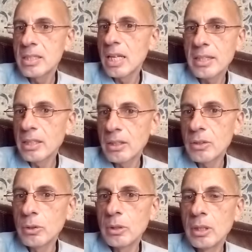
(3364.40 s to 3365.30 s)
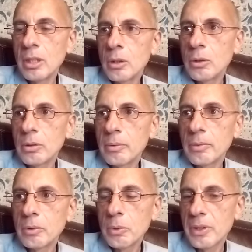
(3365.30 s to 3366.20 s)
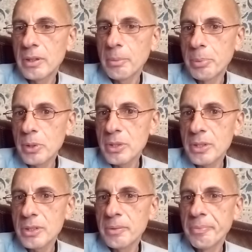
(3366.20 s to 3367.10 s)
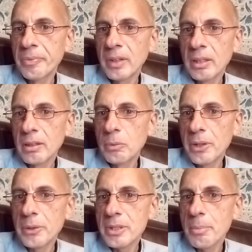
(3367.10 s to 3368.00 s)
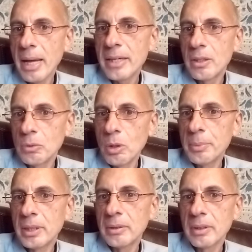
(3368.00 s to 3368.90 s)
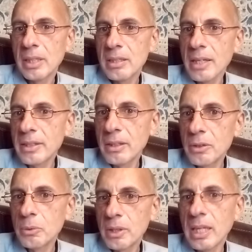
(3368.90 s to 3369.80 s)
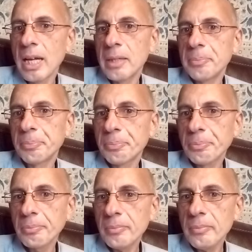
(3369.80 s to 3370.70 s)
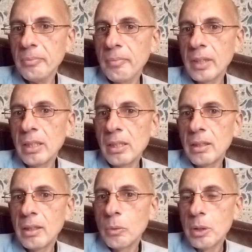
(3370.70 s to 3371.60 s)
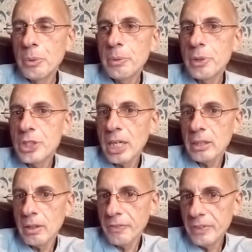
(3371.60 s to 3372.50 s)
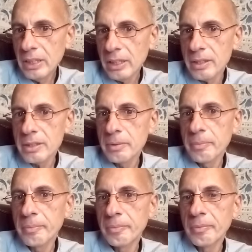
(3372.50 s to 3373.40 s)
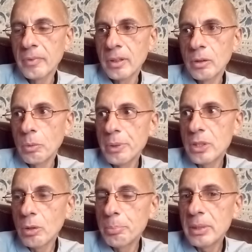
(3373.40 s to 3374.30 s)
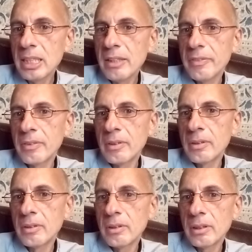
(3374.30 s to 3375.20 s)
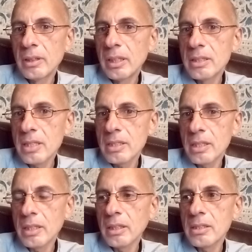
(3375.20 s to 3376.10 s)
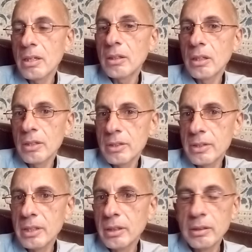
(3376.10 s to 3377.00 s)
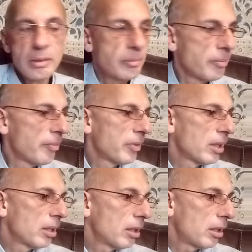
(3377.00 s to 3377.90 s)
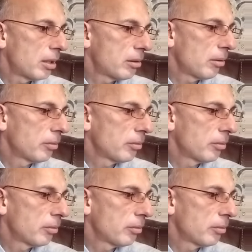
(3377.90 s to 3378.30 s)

nothing to do with a person's whether he's a man or a woman. It has nothing to do with that. When we reject our feelings, when we don't believe in such a thing as unconscious guilt. Uh,